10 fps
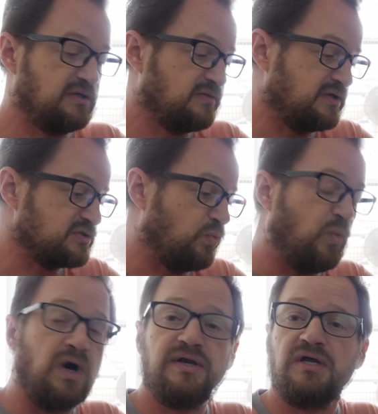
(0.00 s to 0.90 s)
There's
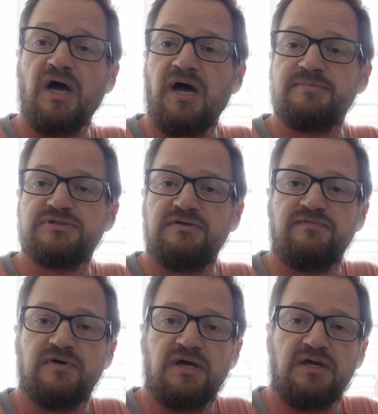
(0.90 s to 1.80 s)
one option
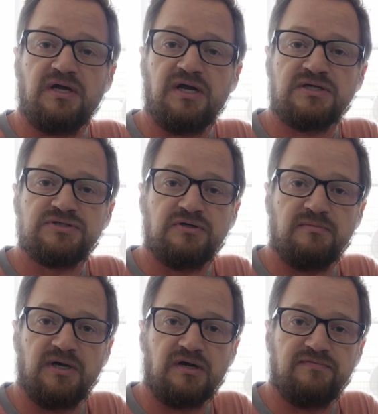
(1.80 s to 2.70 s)
for getting an external
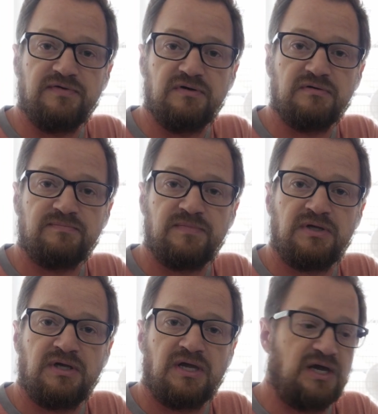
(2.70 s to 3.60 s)
microphone,
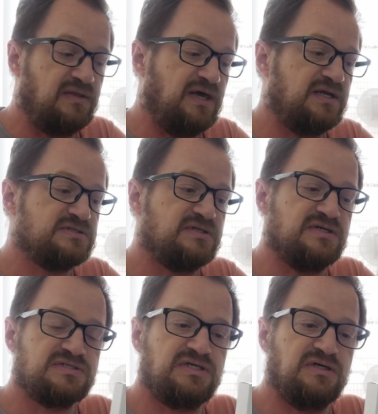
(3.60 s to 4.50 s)
and that is
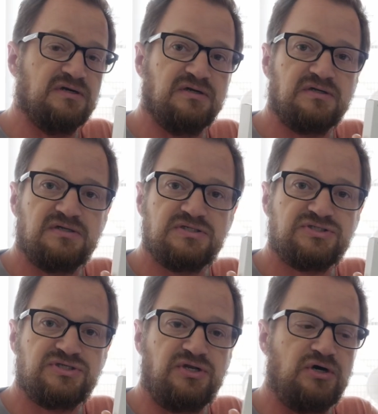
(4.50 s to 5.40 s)
this here,
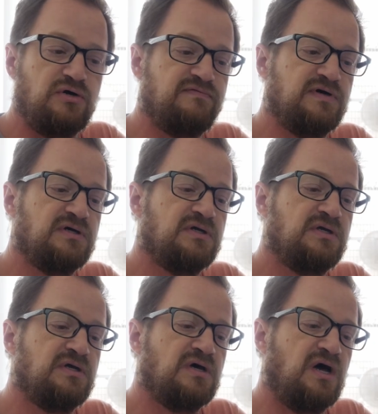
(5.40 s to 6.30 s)
CYNOVA
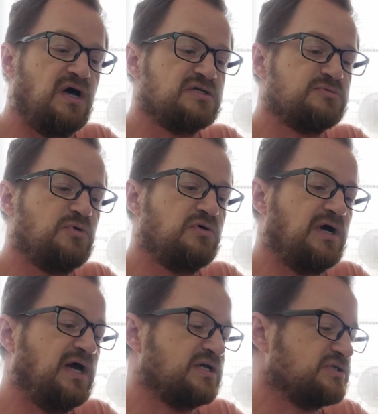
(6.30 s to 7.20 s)
Osmo
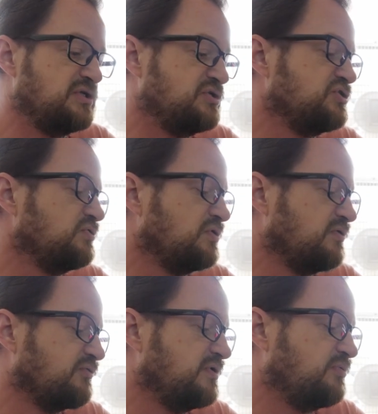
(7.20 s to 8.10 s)
Action Dual
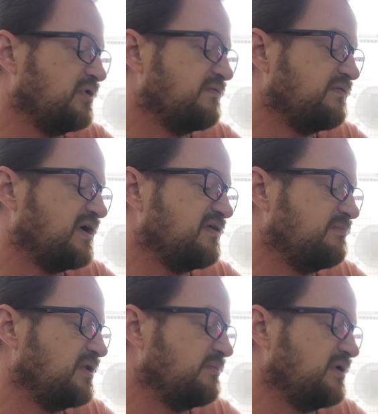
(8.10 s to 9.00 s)
3.5
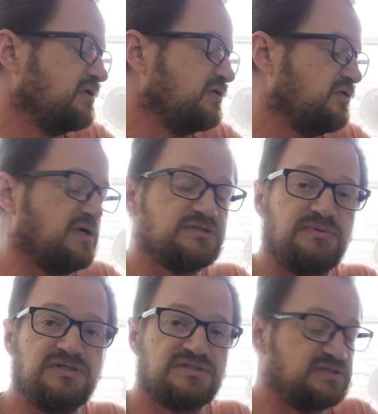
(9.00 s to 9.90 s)
millimeter
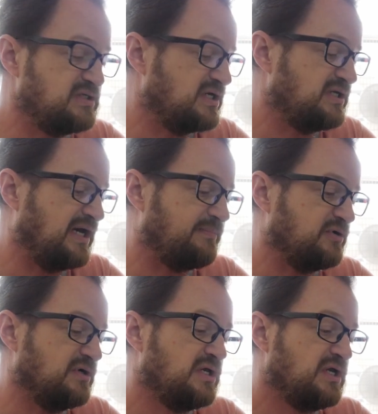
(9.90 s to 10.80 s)
USB-C
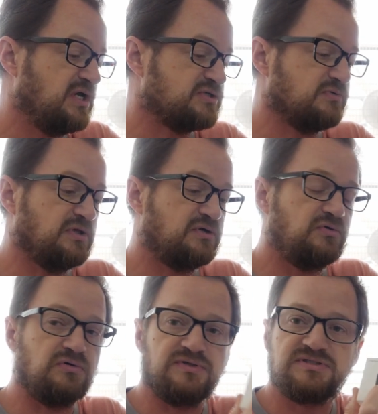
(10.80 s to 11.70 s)
adapter. It's really
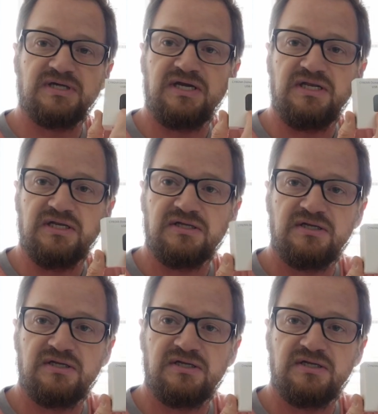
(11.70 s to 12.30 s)
cool. It's tiny.